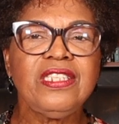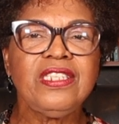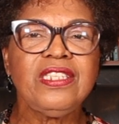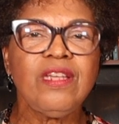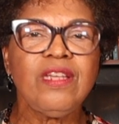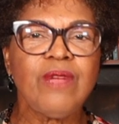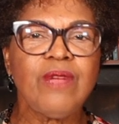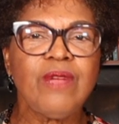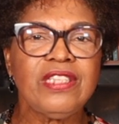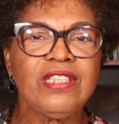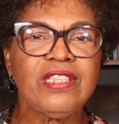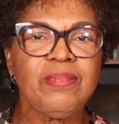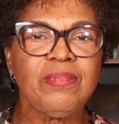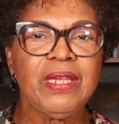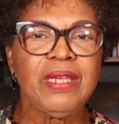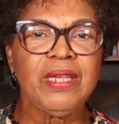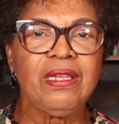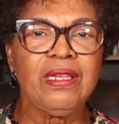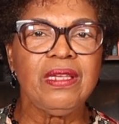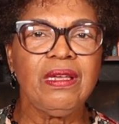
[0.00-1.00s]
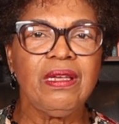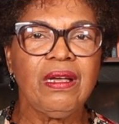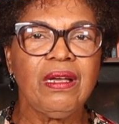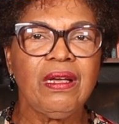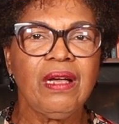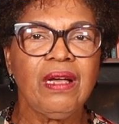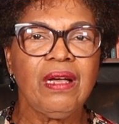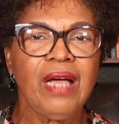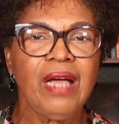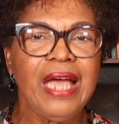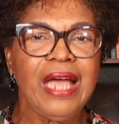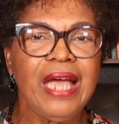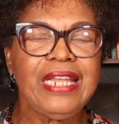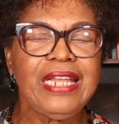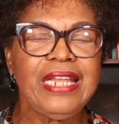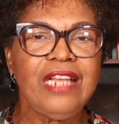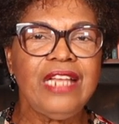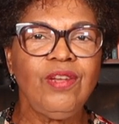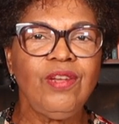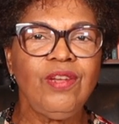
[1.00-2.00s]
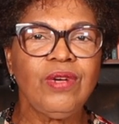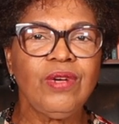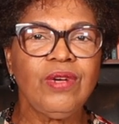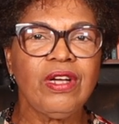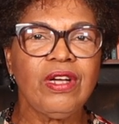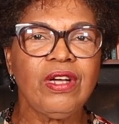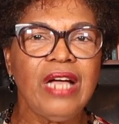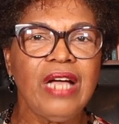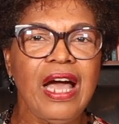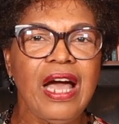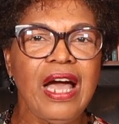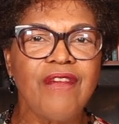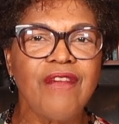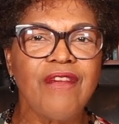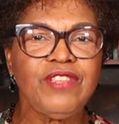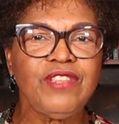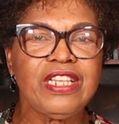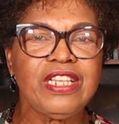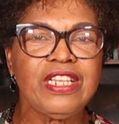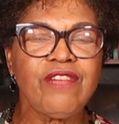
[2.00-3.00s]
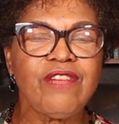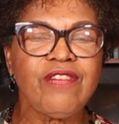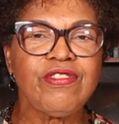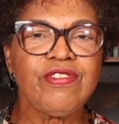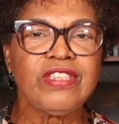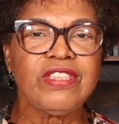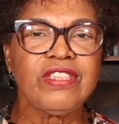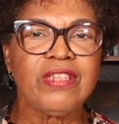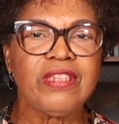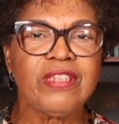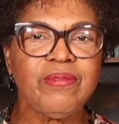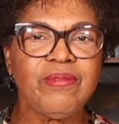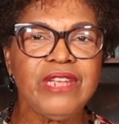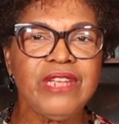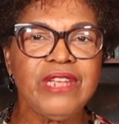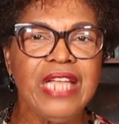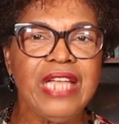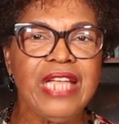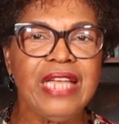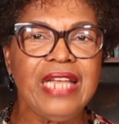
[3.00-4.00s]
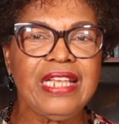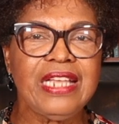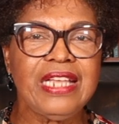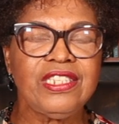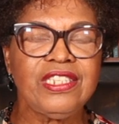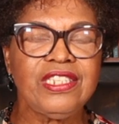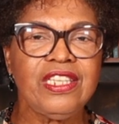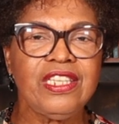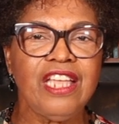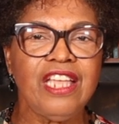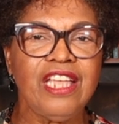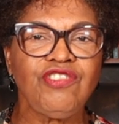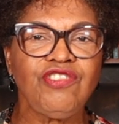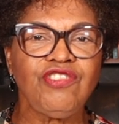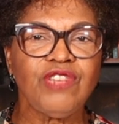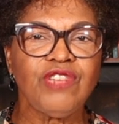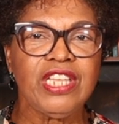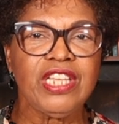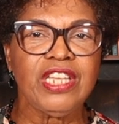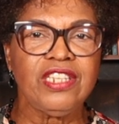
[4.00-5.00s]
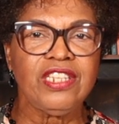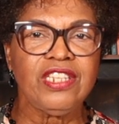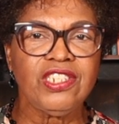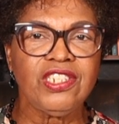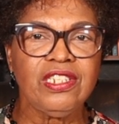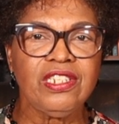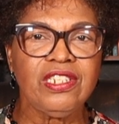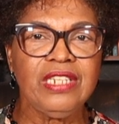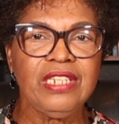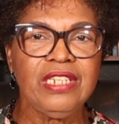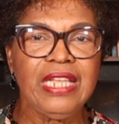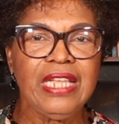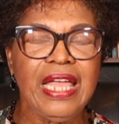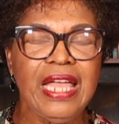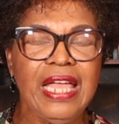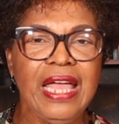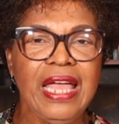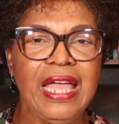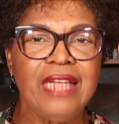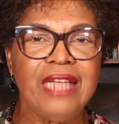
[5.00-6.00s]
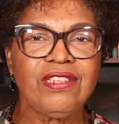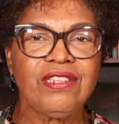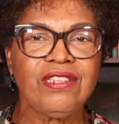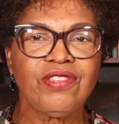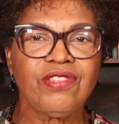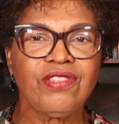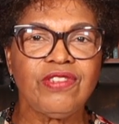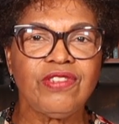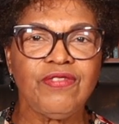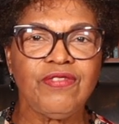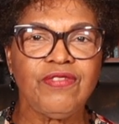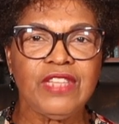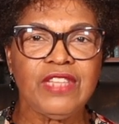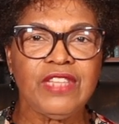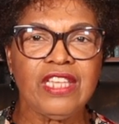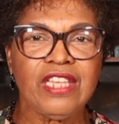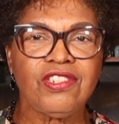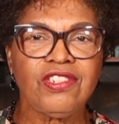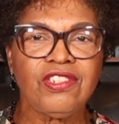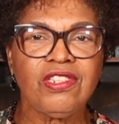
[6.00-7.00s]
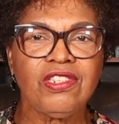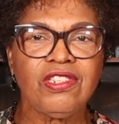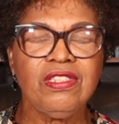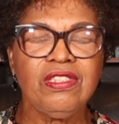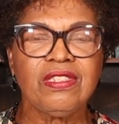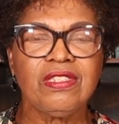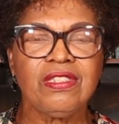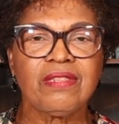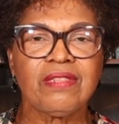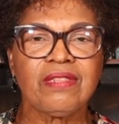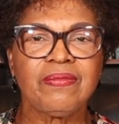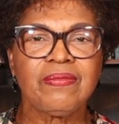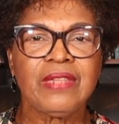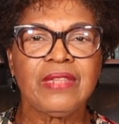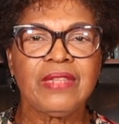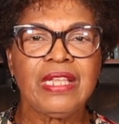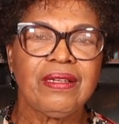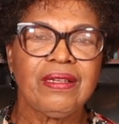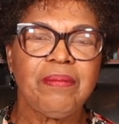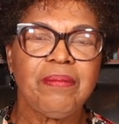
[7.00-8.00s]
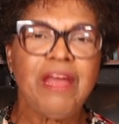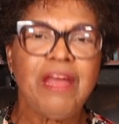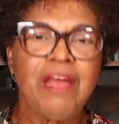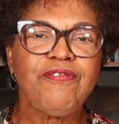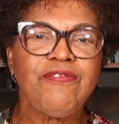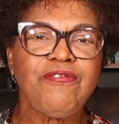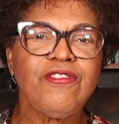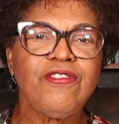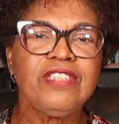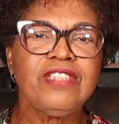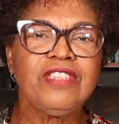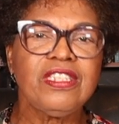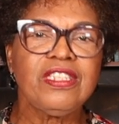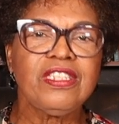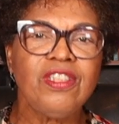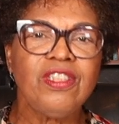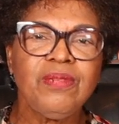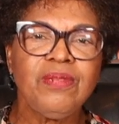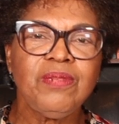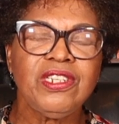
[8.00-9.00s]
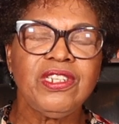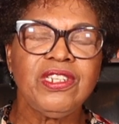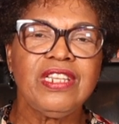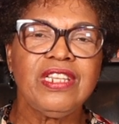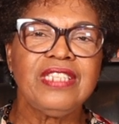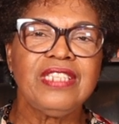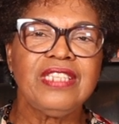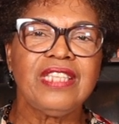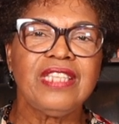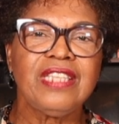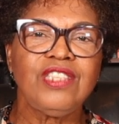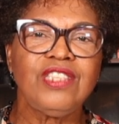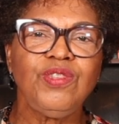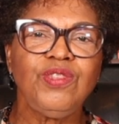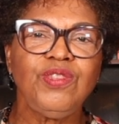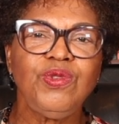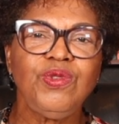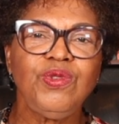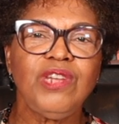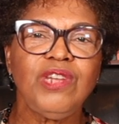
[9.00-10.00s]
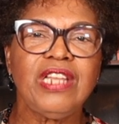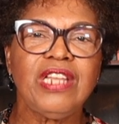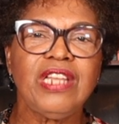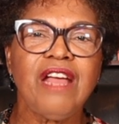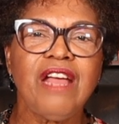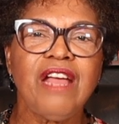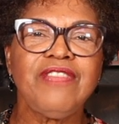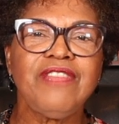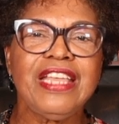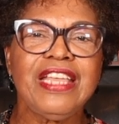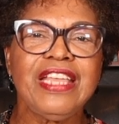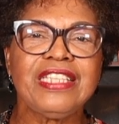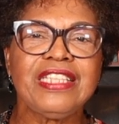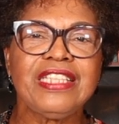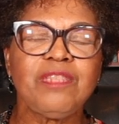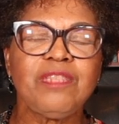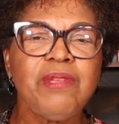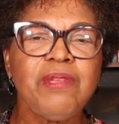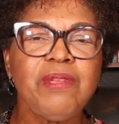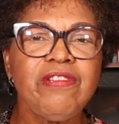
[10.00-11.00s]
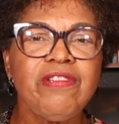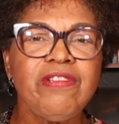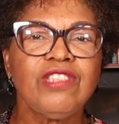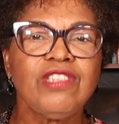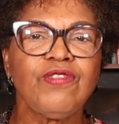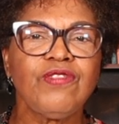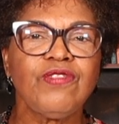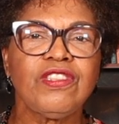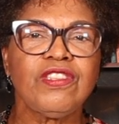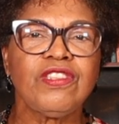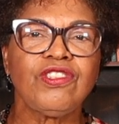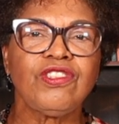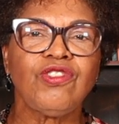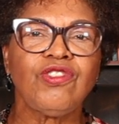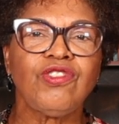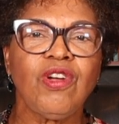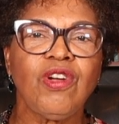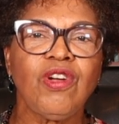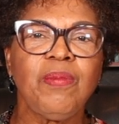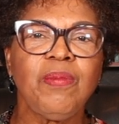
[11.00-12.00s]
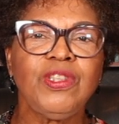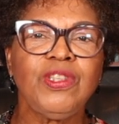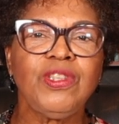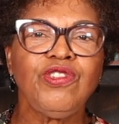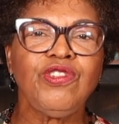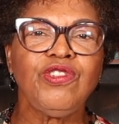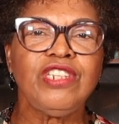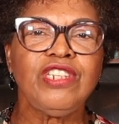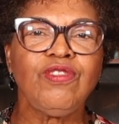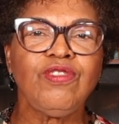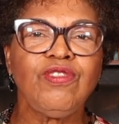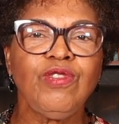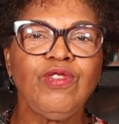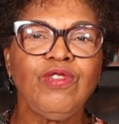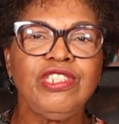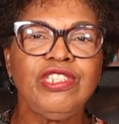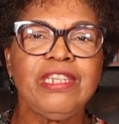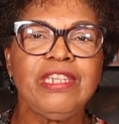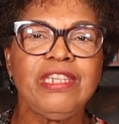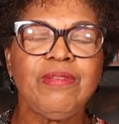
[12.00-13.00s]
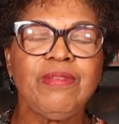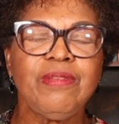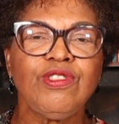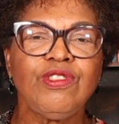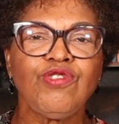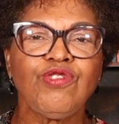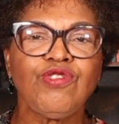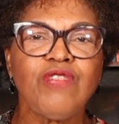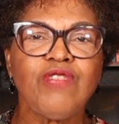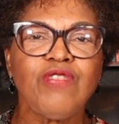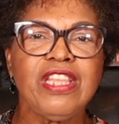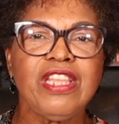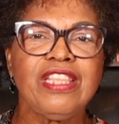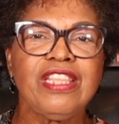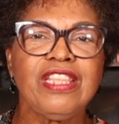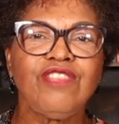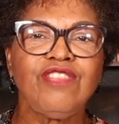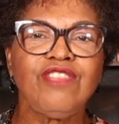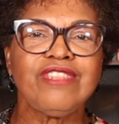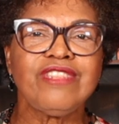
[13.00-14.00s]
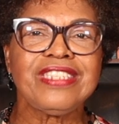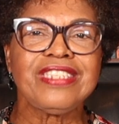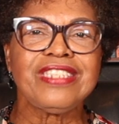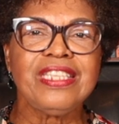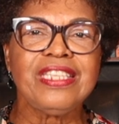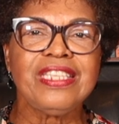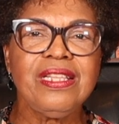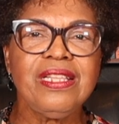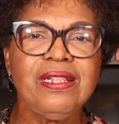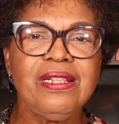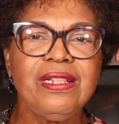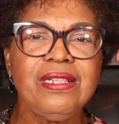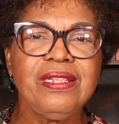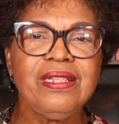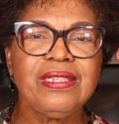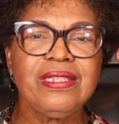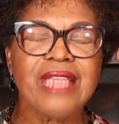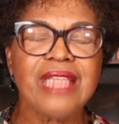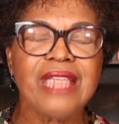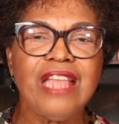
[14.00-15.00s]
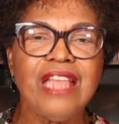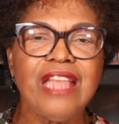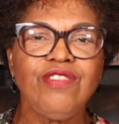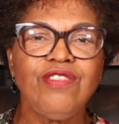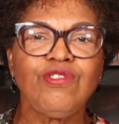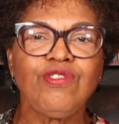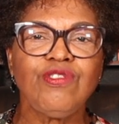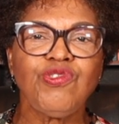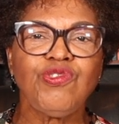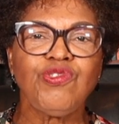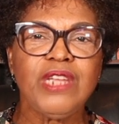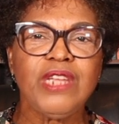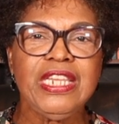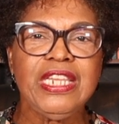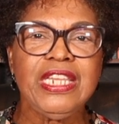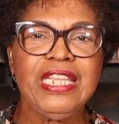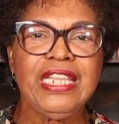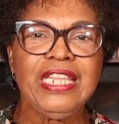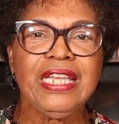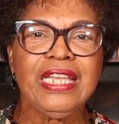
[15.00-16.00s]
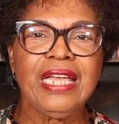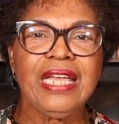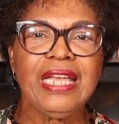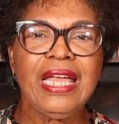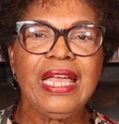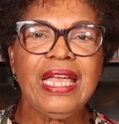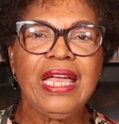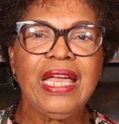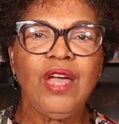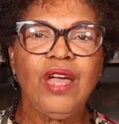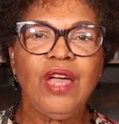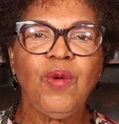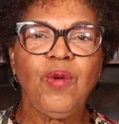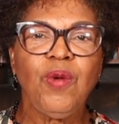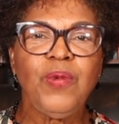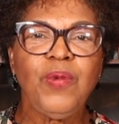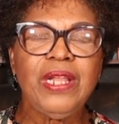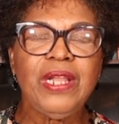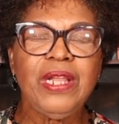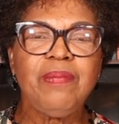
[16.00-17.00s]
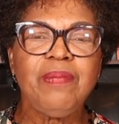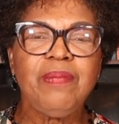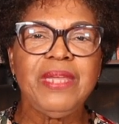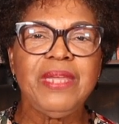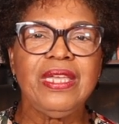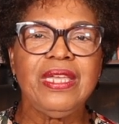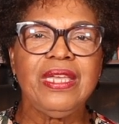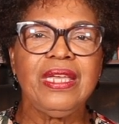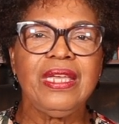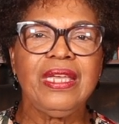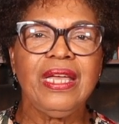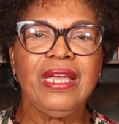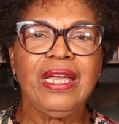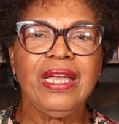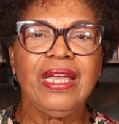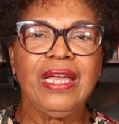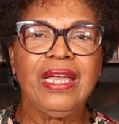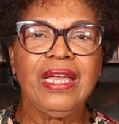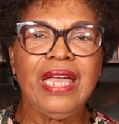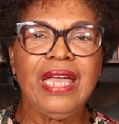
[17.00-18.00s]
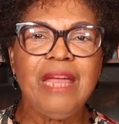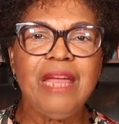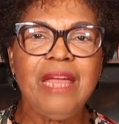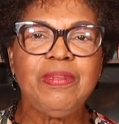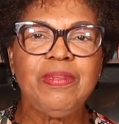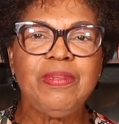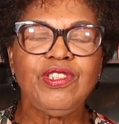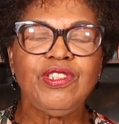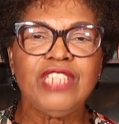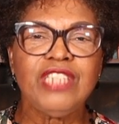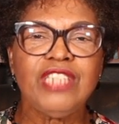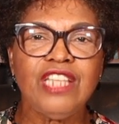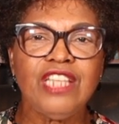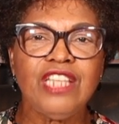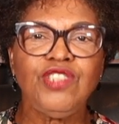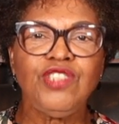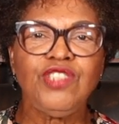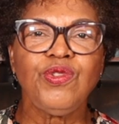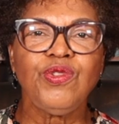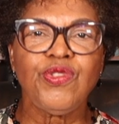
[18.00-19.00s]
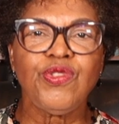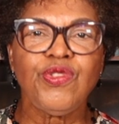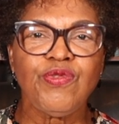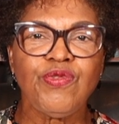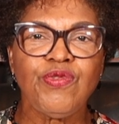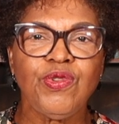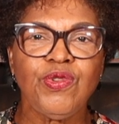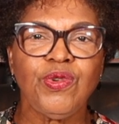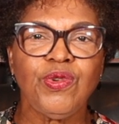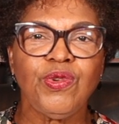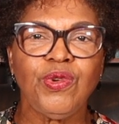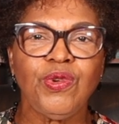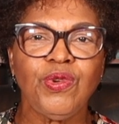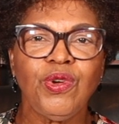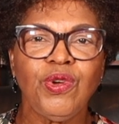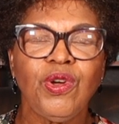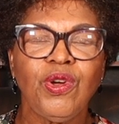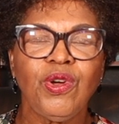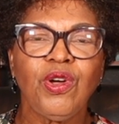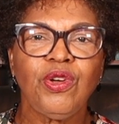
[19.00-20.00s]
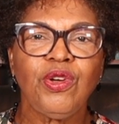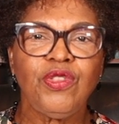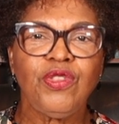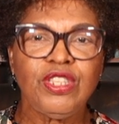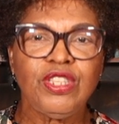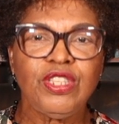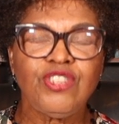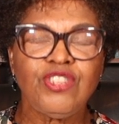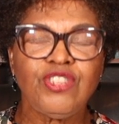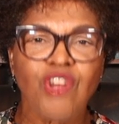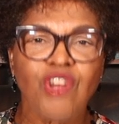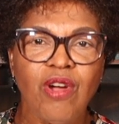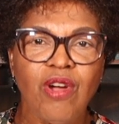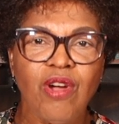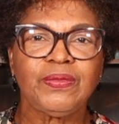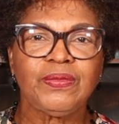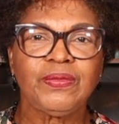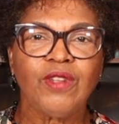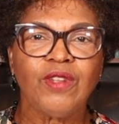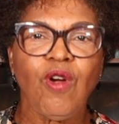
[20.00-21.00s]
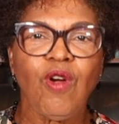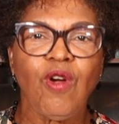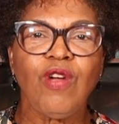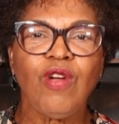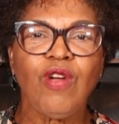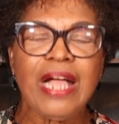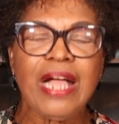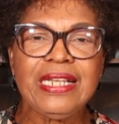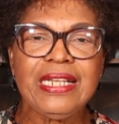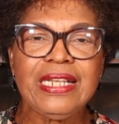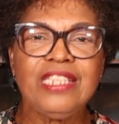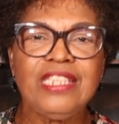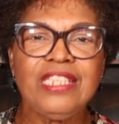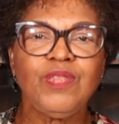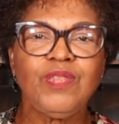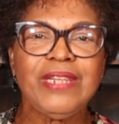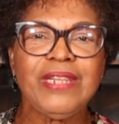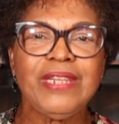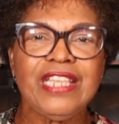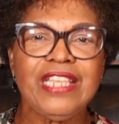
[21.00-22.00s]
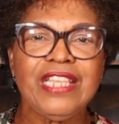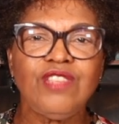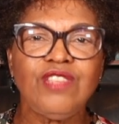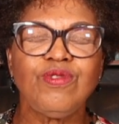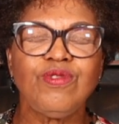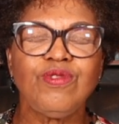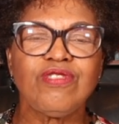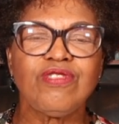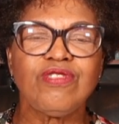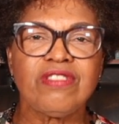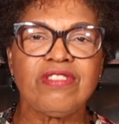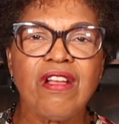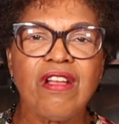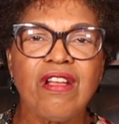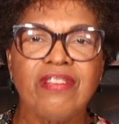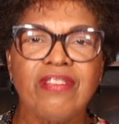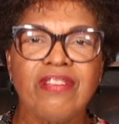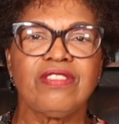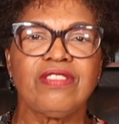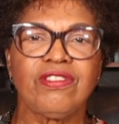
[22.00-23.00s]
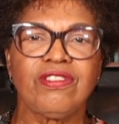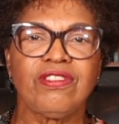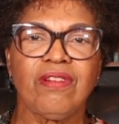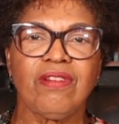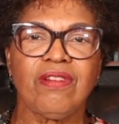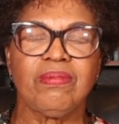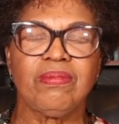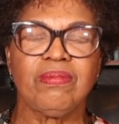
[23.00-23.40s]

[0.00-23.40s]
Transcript: see a resume and I look after the career summary and I see education and certifications, my first assumption is that you do not have the experience for this job, but you're going to demonstrate that your skills and your training will be able to get you through this job, or at least will get you to start this job.